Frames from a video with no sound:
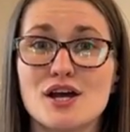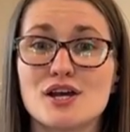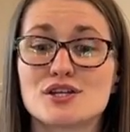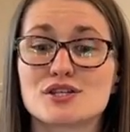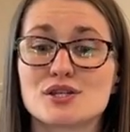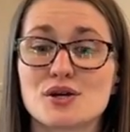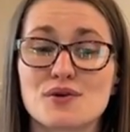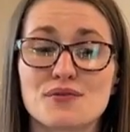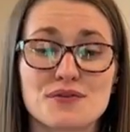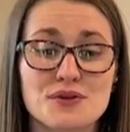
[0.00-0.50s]

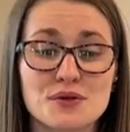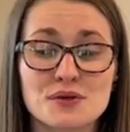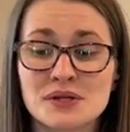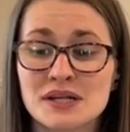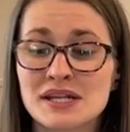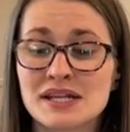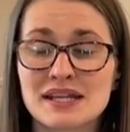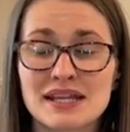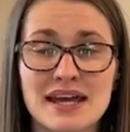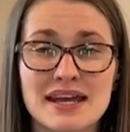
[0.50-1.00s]
So if you
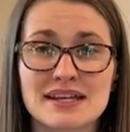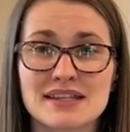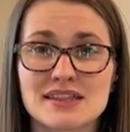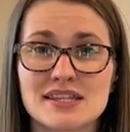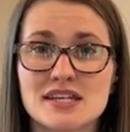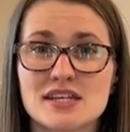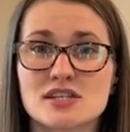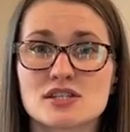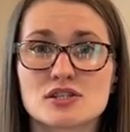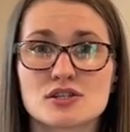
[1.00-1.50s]
didn't like
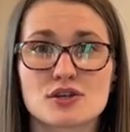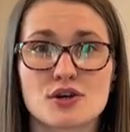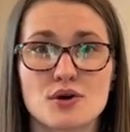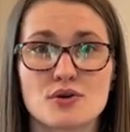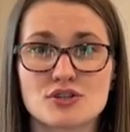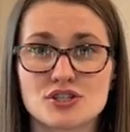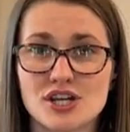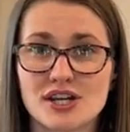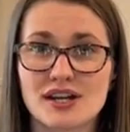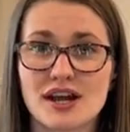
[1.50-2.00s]
these, go
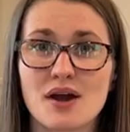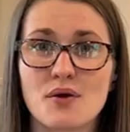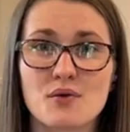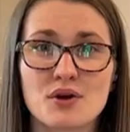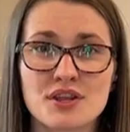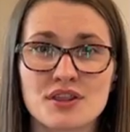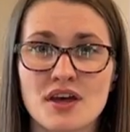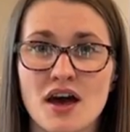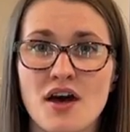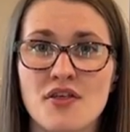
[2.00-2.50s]
check out one
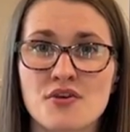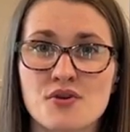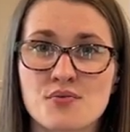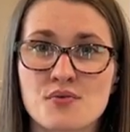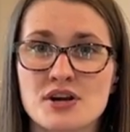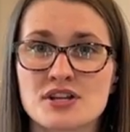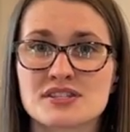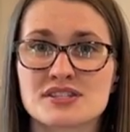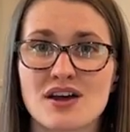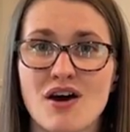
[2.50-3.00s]
of the other
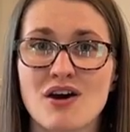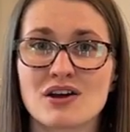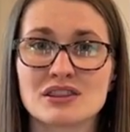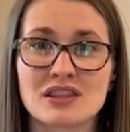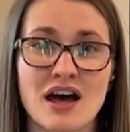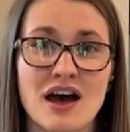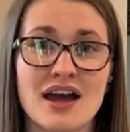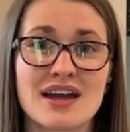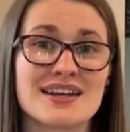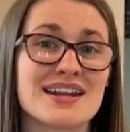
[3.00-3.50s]
ones
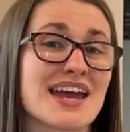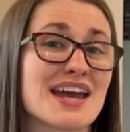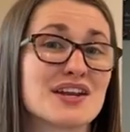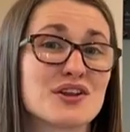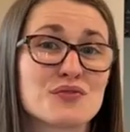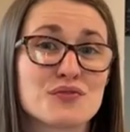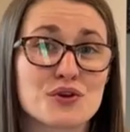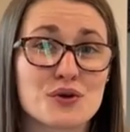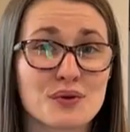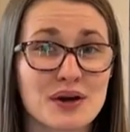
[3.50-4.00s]
online. And
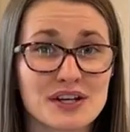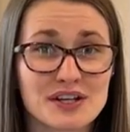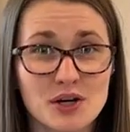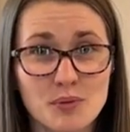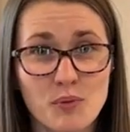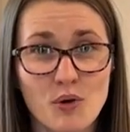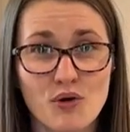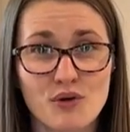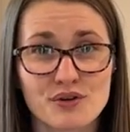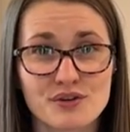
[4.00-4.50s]
if you end
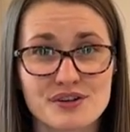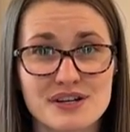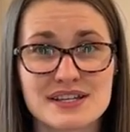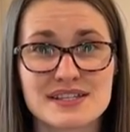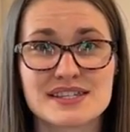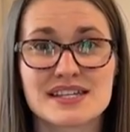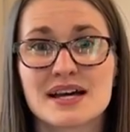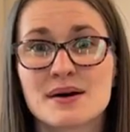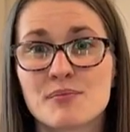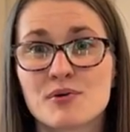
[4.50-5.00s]
up ordering
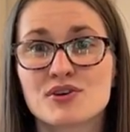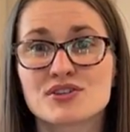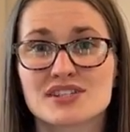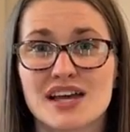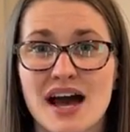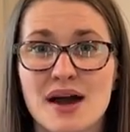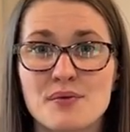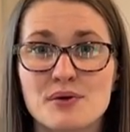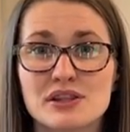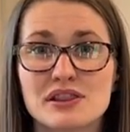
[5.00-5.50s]
samples,
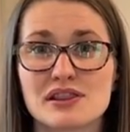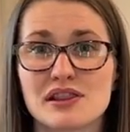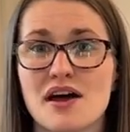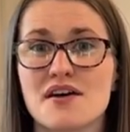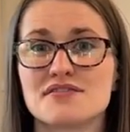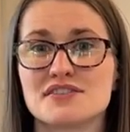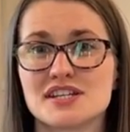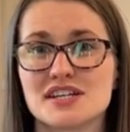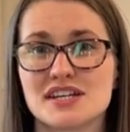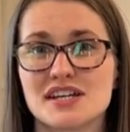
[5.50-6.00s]
I would love
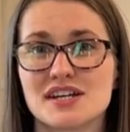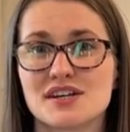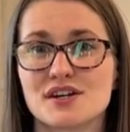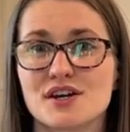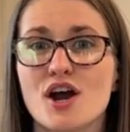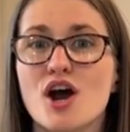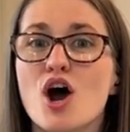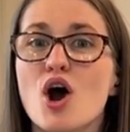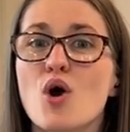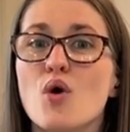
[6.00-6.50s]
to
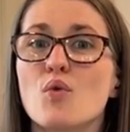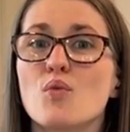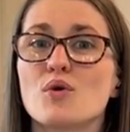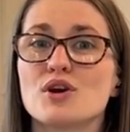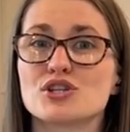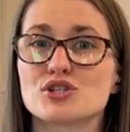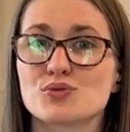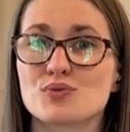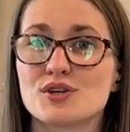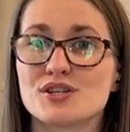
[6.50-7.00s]
hear
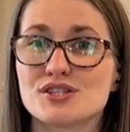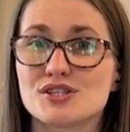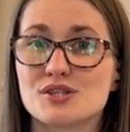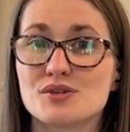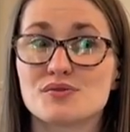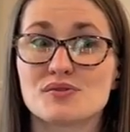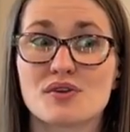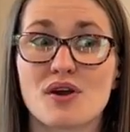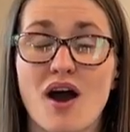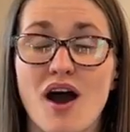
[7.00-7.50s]
which ones you
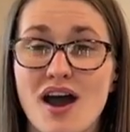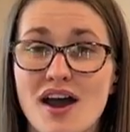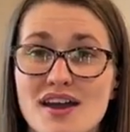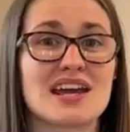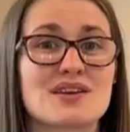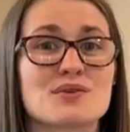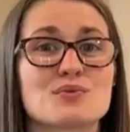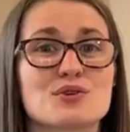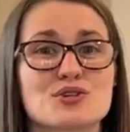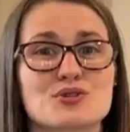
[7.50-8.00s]
got
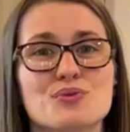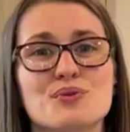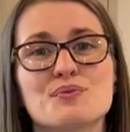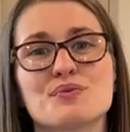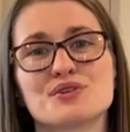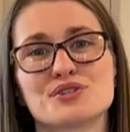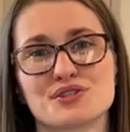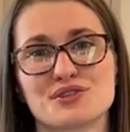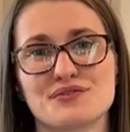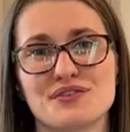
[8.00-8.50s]
and which one
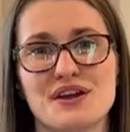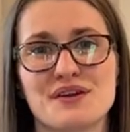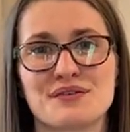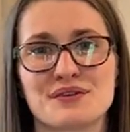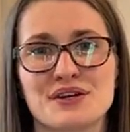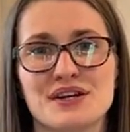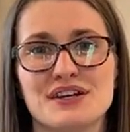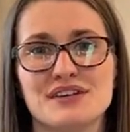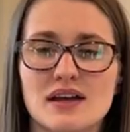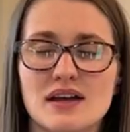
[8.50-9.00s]
was your favorite.